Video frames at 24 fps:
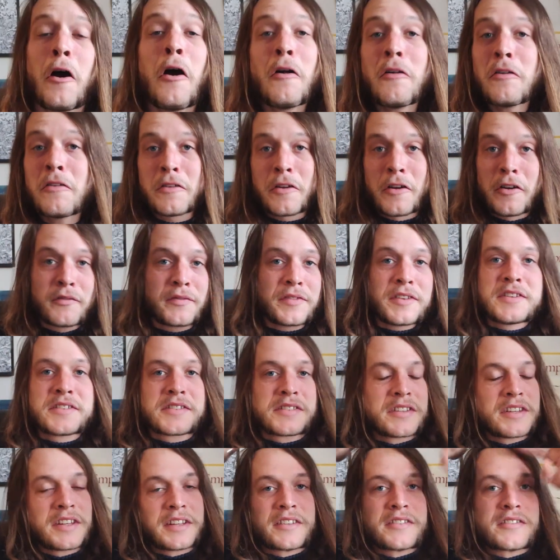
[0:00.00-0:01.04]
all of these
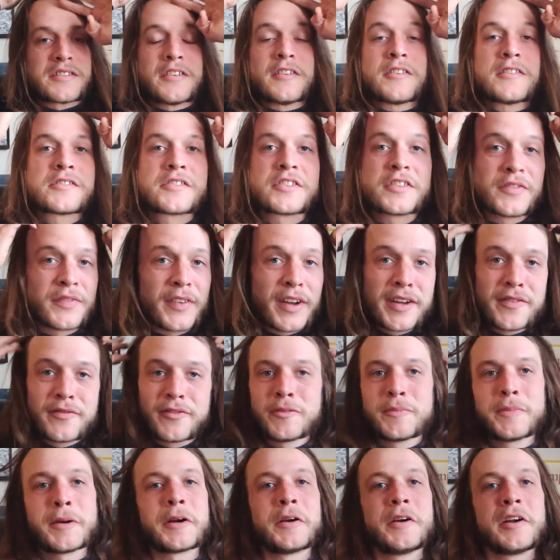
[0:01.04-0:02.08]
things are
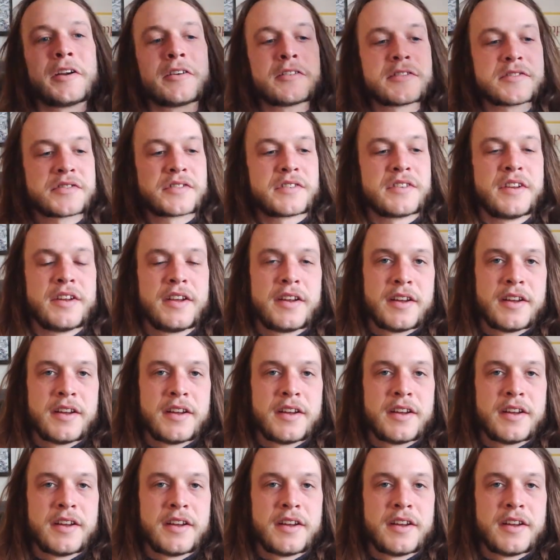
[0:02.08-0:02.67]
survival barriers.